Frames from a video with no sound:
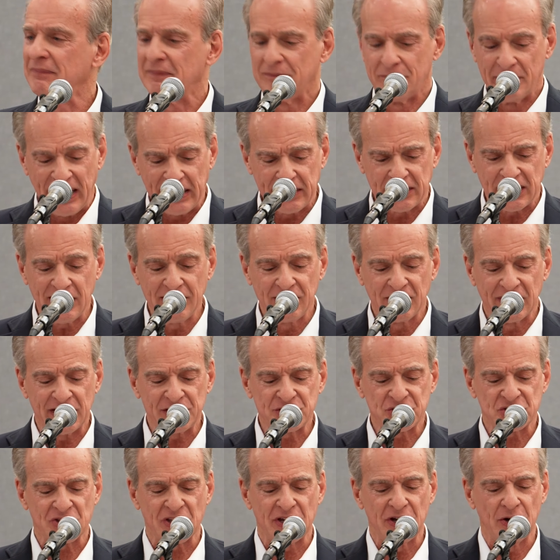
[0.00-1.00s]
making
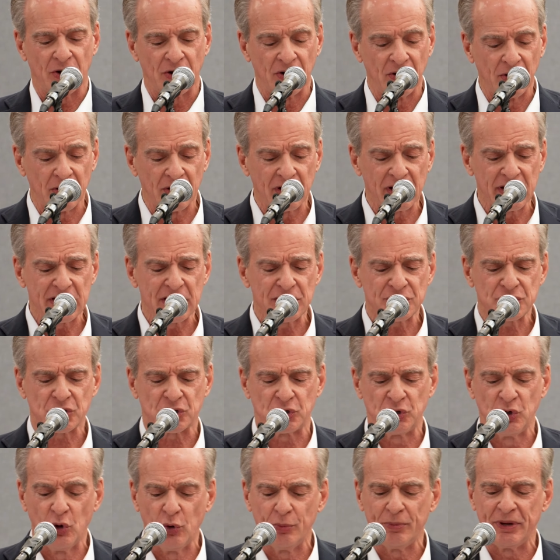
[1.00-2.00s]
this the earliest
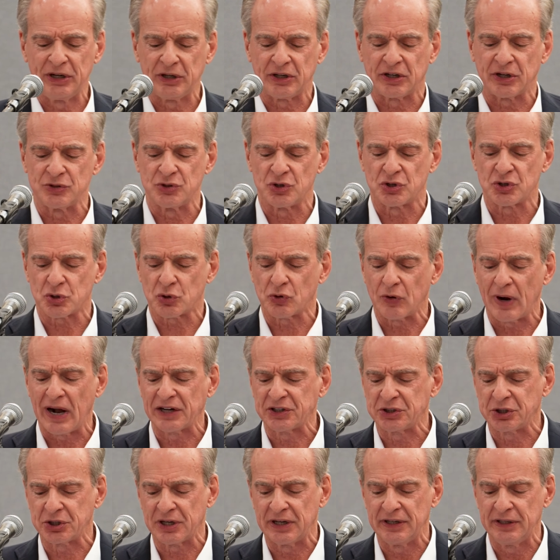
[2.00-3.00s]
human
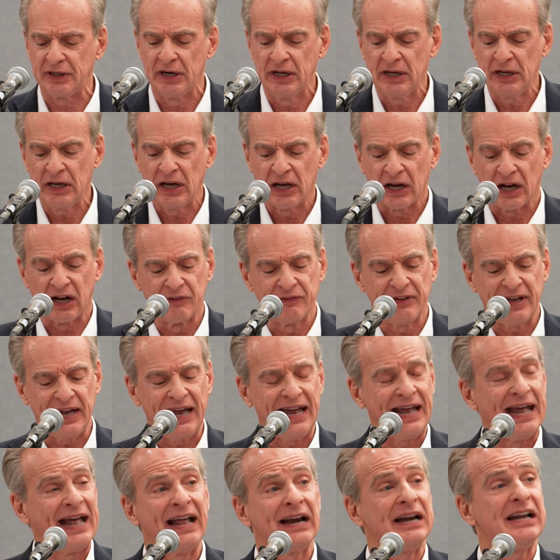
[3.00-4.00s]
construction of
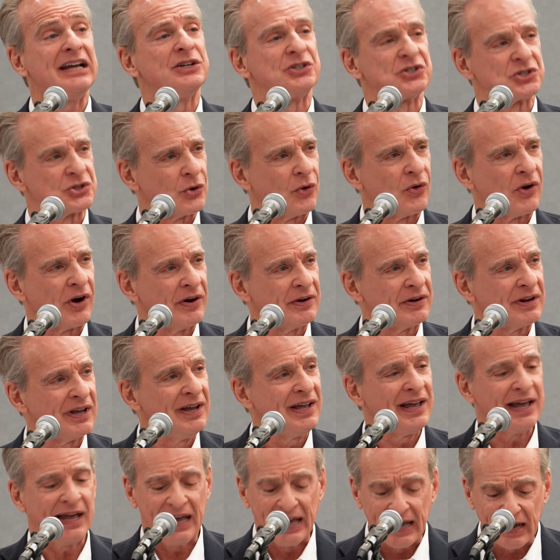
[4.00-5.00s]
any sort
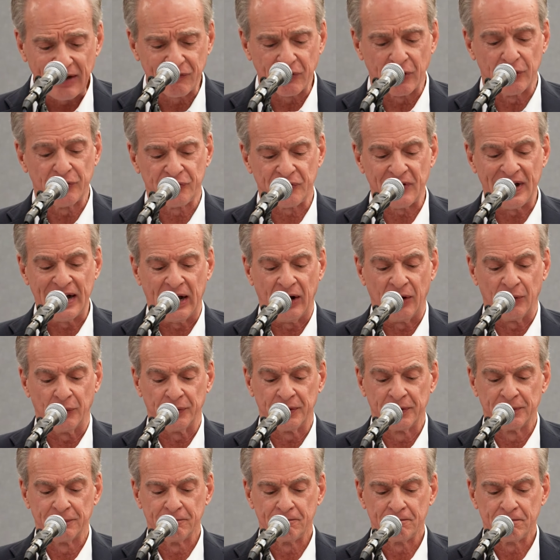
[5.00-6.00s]
ever found.
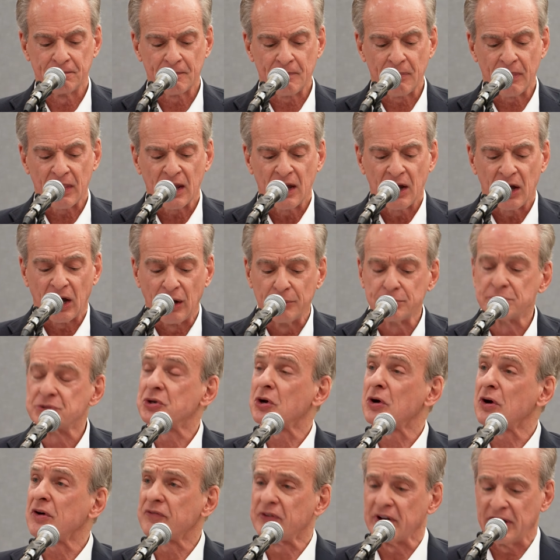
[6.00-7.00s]

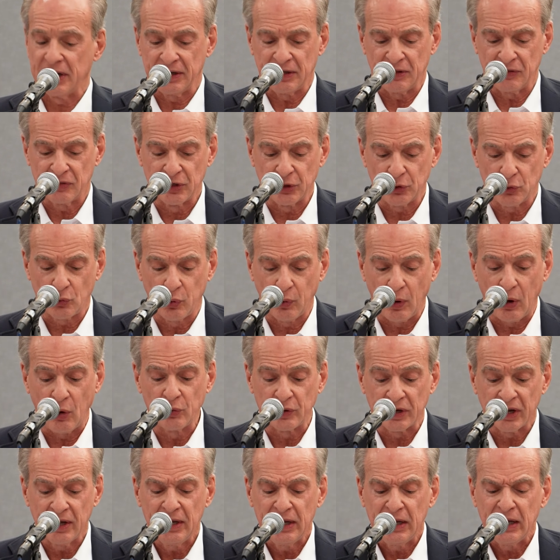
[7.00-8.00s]
Observing that,
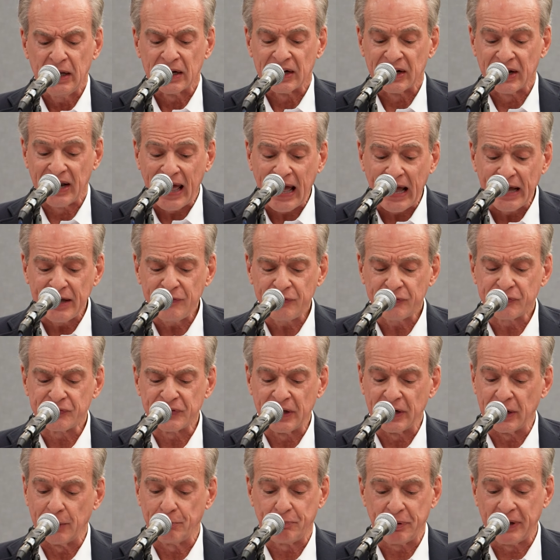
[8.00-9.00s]
quote, life
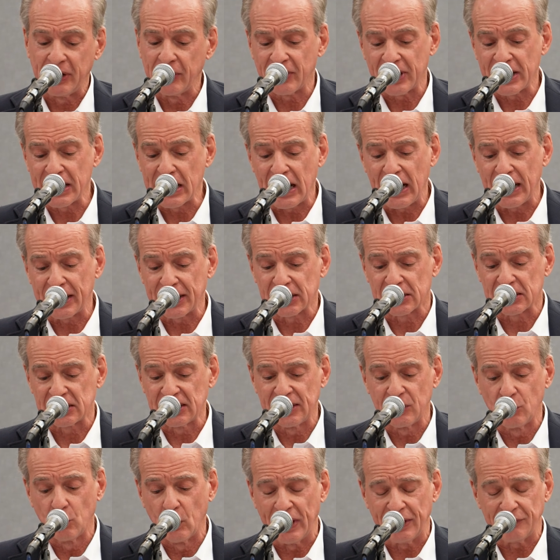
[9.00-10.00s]
in a
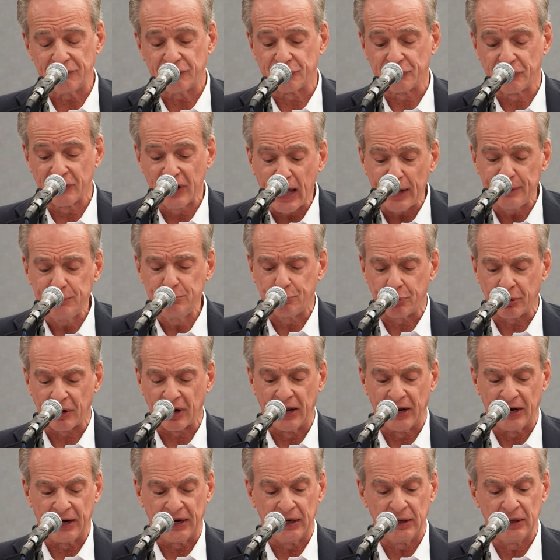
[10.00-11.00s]
periodically wet
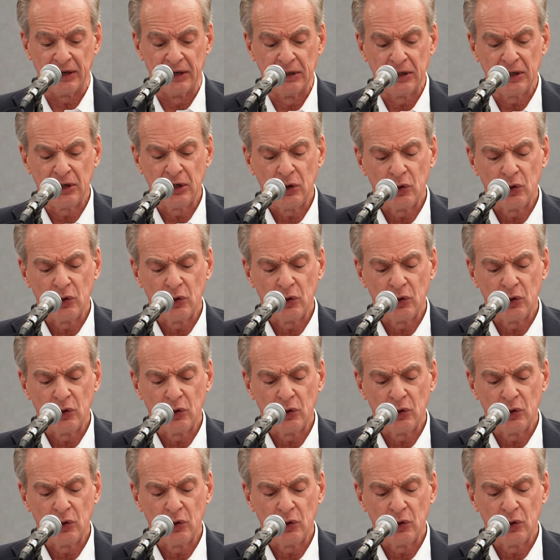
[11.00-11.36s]
floodplain